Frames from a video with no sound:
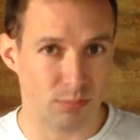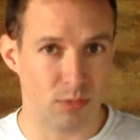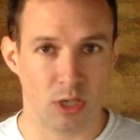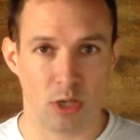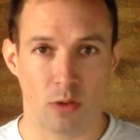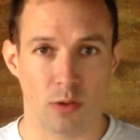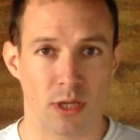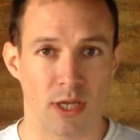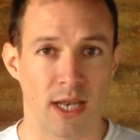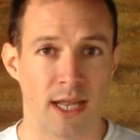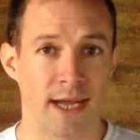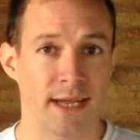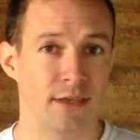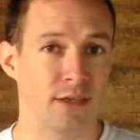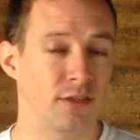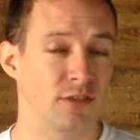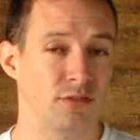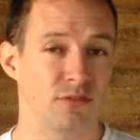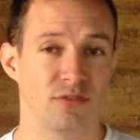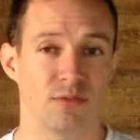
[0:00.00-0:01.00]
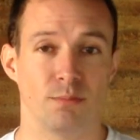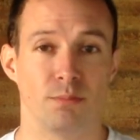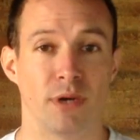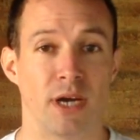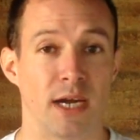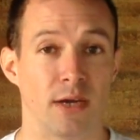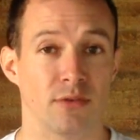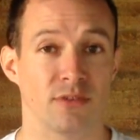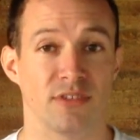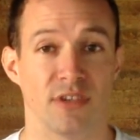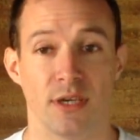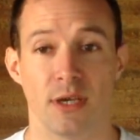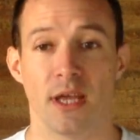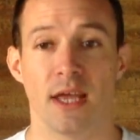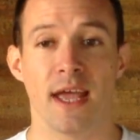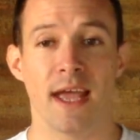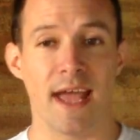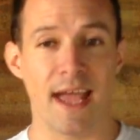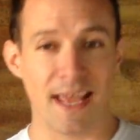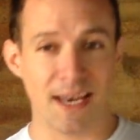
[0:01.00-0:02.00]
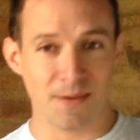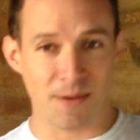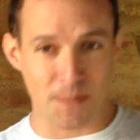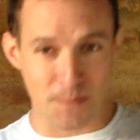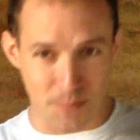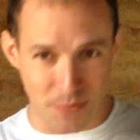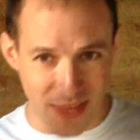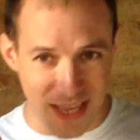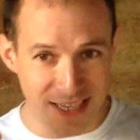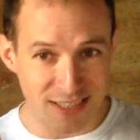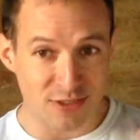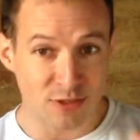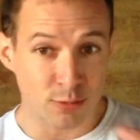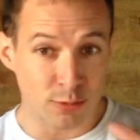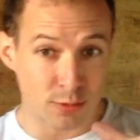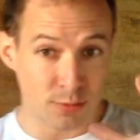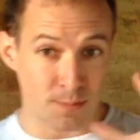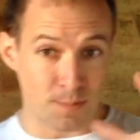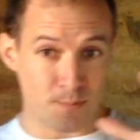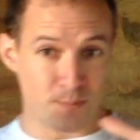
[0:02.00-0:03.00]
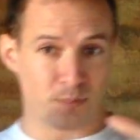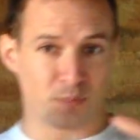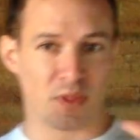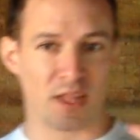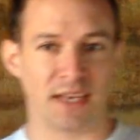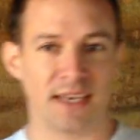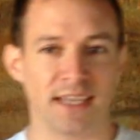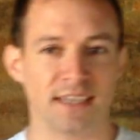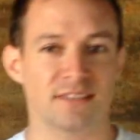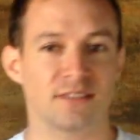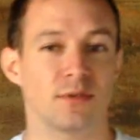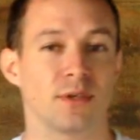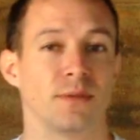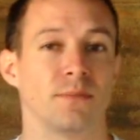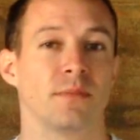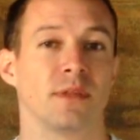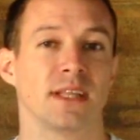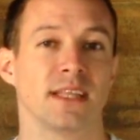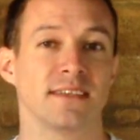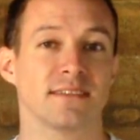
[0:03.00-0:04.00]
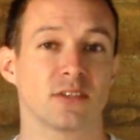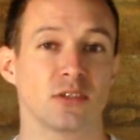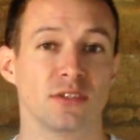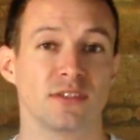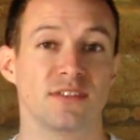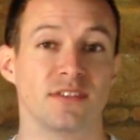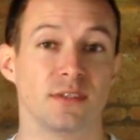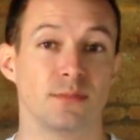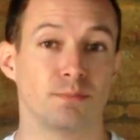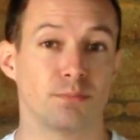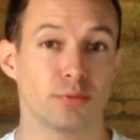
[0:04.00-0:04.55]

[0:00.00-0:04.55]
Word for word: go online and use a browser. Anyway, next, next one, let's go into the